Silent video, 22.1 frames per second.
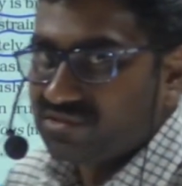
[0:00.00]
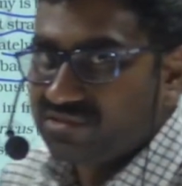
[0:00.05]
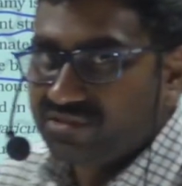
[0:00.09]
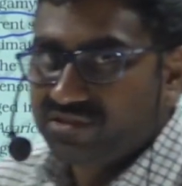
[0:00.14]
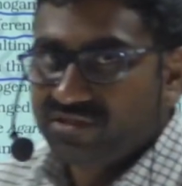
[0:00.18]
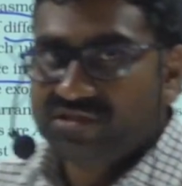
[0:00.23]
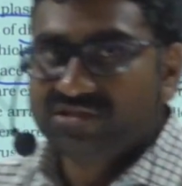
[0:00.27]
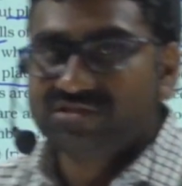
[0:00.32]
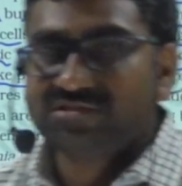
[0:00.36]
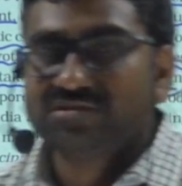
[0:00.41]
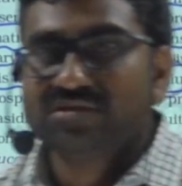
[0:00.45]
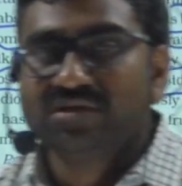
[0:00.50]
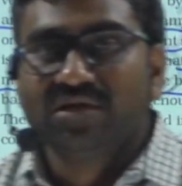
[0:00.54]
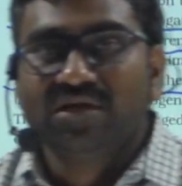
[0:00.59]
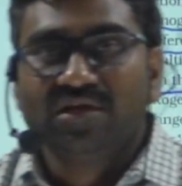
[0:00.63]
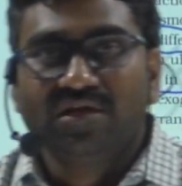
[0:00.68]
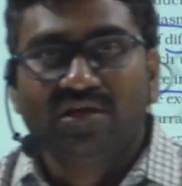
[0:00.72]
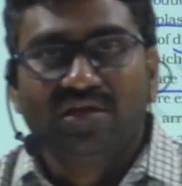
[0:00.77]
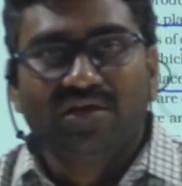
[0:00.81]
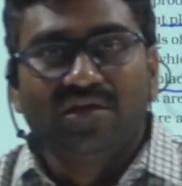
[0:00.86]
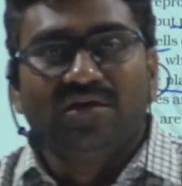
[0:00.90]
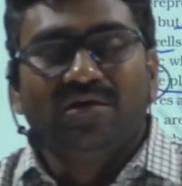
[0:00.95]
These
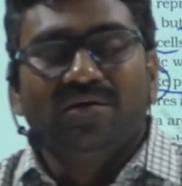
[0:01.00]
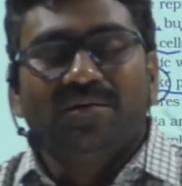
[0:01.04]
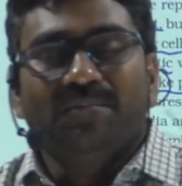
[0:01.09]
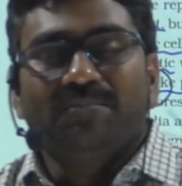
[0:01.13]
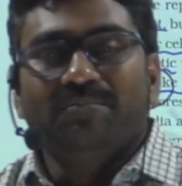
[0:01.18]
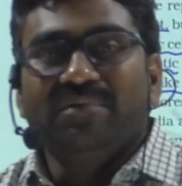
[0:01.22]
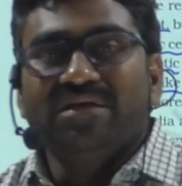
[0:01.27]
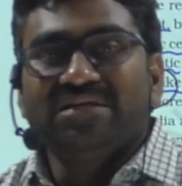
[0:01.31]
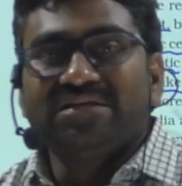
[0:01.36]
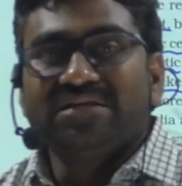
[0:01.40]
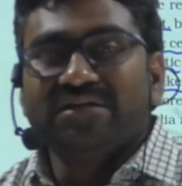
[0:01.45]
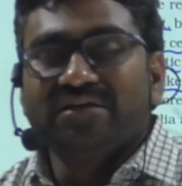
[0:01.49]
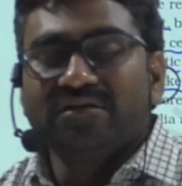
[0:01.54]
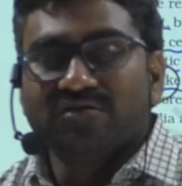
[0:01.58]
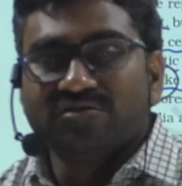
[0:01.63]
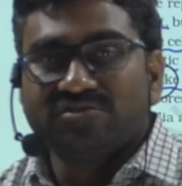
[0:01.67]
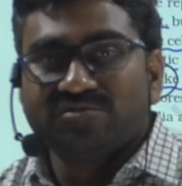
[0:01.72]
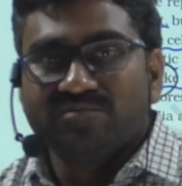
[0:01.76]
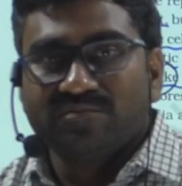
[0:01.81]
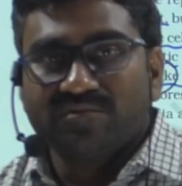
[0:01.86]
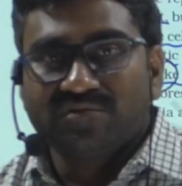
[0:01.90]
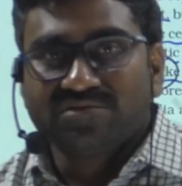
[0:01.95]

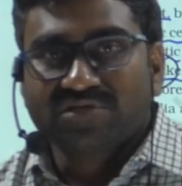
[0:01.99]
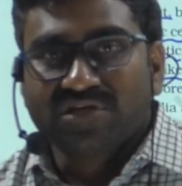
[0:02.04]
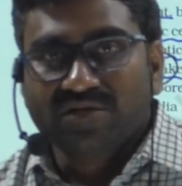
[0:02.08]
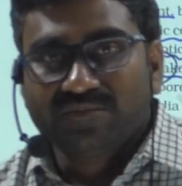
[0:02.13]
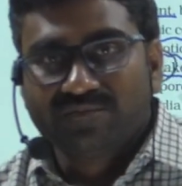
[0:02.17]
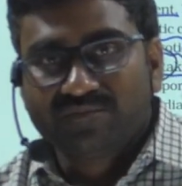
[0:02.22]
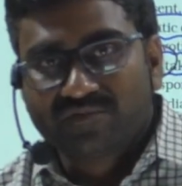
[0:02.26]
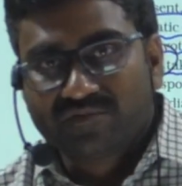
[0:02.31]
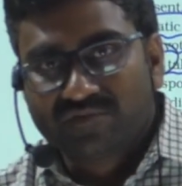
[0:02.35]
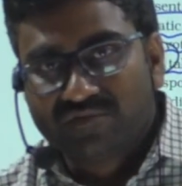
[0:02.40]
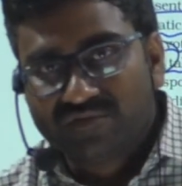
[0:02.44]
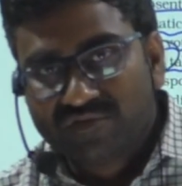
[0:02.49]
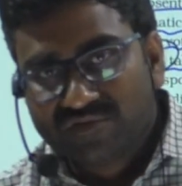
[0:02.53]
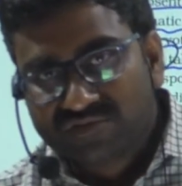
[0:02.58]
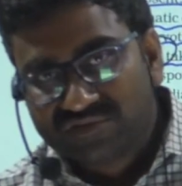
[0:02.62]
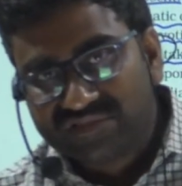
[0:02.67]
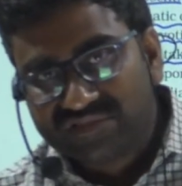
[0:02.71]
Basidiospores are produced